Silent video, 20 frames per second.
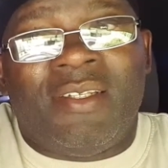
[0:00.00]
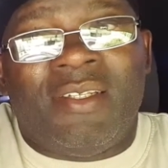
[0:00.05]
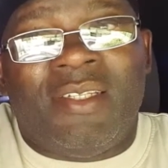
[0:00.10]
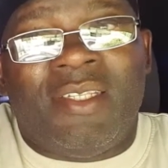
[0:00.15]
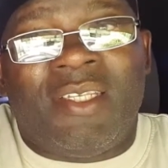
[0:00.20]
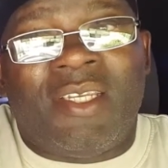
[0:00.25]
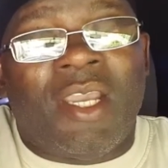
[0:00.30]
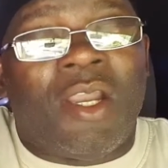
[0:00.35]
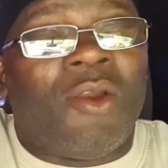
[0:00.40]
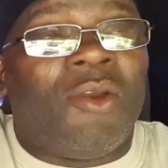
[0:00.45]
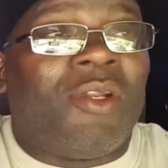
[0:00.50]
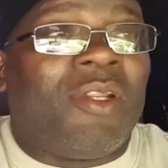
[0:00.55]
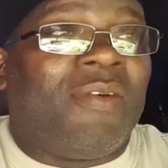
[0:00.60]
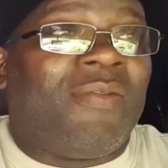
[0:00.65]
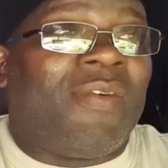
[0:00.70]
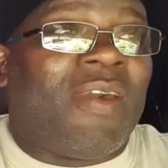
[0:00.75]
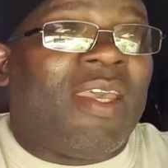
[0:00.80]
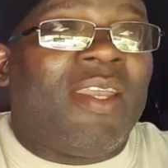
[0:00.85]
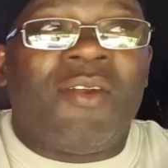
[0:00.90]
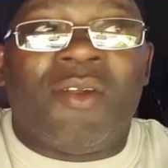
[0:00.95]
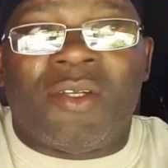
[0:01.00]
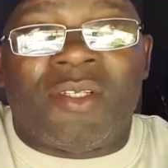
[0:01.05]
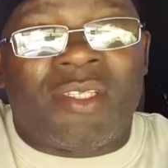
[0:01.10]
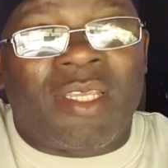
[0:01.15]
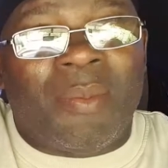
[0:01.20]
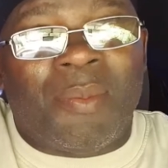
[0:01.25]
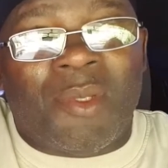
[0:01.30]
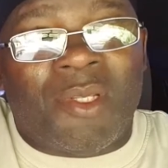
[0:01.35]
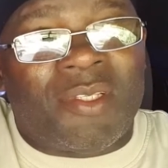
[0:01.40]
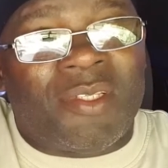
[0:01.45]
the coronavirus.
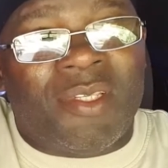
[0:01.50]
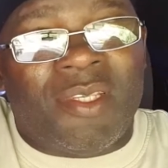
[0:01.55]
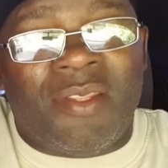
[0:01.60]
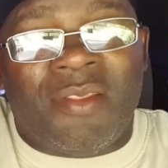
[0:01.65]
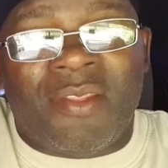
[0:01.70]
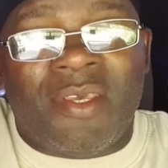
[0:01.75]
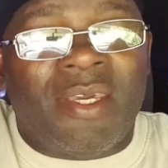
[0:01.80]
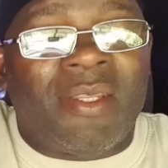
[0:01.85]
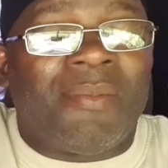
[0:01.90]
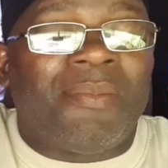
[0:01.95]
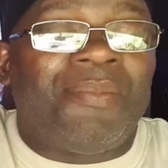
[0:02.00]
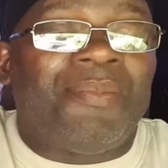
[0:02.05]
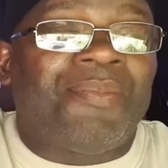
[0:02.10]
I'm not saying that.